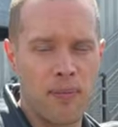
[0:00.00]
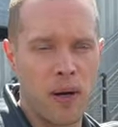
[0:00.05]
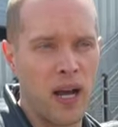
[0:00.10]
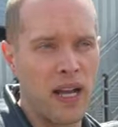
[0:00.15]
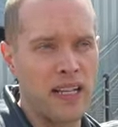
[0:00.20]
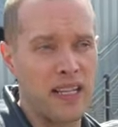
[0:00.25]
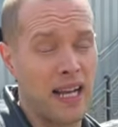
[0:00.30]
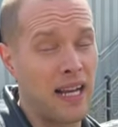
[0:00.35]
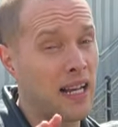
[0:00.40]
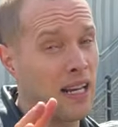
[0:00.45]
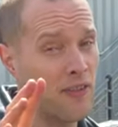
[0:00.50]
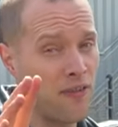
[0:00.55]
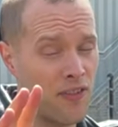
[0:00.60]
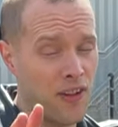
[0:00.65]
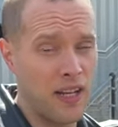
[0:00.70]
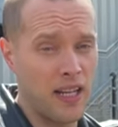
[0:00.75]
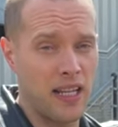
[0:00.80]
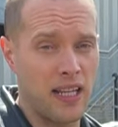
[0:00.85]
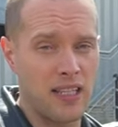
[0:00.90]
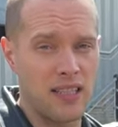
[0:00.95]
bike, and if
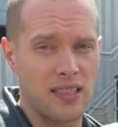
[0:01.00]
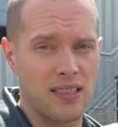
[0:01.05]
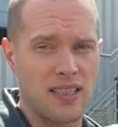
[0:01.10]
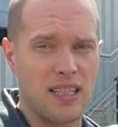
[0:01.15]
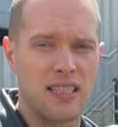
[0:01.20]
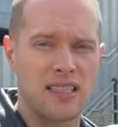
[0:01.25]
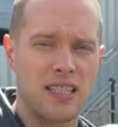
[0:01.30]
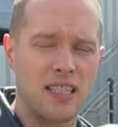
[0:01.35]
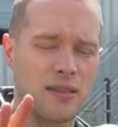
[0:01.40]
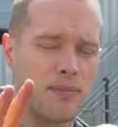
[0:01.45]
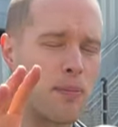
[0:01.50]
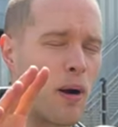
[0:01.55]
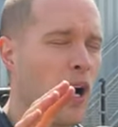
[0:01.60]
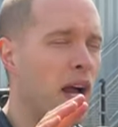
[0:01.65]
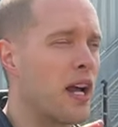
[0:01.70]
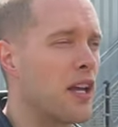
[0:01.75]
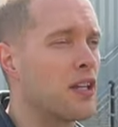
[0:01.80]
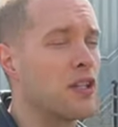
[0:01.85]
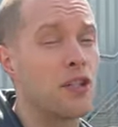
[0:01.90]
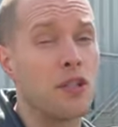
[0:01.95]
it is, this is by
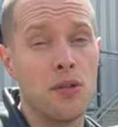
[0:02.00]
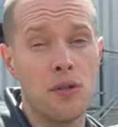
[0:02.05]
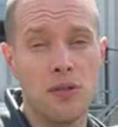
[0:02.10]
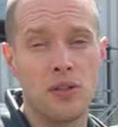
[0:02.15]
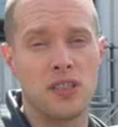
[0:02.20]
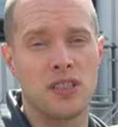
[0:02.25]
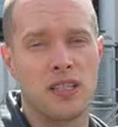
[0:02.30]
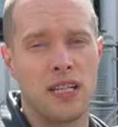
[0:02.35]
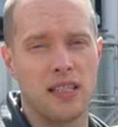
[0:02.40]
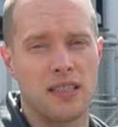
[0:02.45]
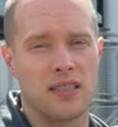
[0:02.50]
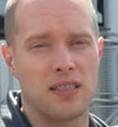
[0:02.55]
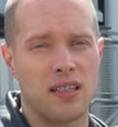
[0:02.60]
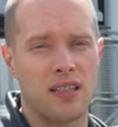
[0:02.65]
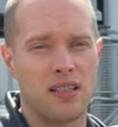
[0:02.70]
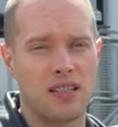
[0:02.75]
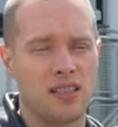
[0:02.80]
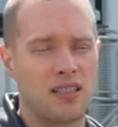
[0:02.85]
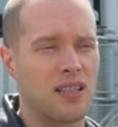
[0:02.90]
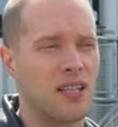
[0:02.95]
a huge
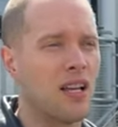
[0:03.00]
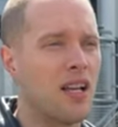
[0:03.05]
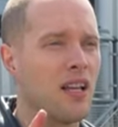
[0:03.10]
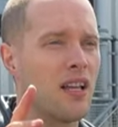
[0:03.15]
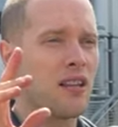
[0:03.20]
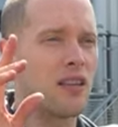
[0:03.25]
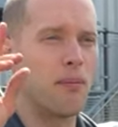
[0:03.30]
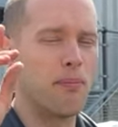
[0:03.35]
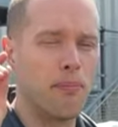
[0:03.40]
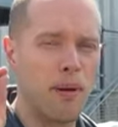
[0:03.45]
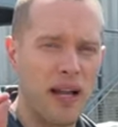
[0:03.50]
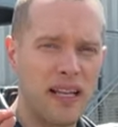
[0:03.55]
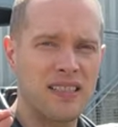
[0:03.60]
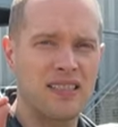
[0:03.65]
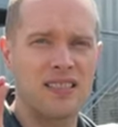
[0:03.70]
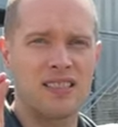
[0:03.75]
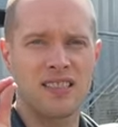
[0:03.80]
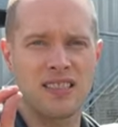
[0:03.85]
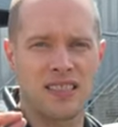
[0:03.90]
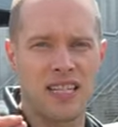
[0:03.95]
distance the
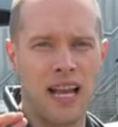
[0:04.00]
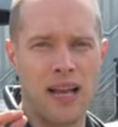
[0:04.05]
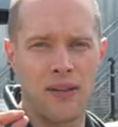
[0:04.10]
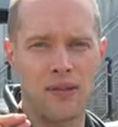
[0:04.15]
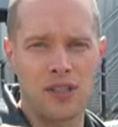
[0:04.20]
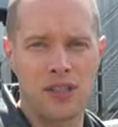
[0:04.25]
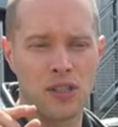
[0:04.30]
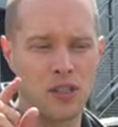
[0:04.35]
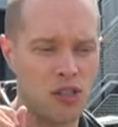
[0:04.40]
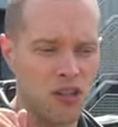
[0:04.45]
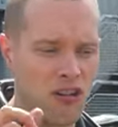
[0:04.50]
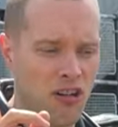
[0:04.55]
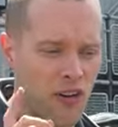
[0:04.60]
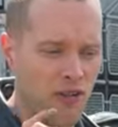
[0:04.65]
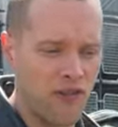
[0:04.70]
best sounding Euro